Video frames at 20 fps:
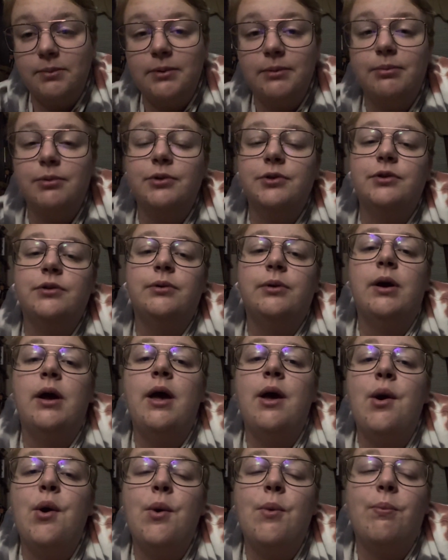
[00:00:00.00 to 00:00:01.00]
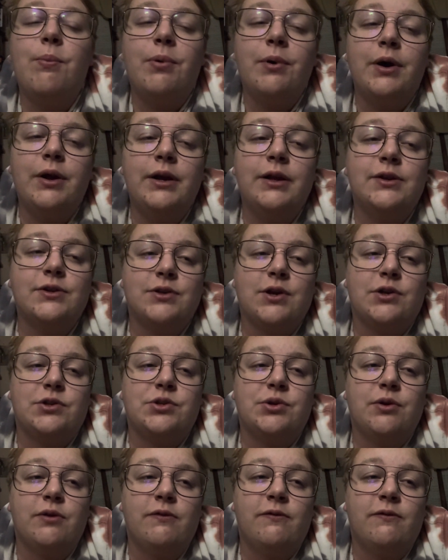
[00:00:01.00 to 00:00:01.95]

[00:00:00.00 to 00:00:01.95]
people do, but is also a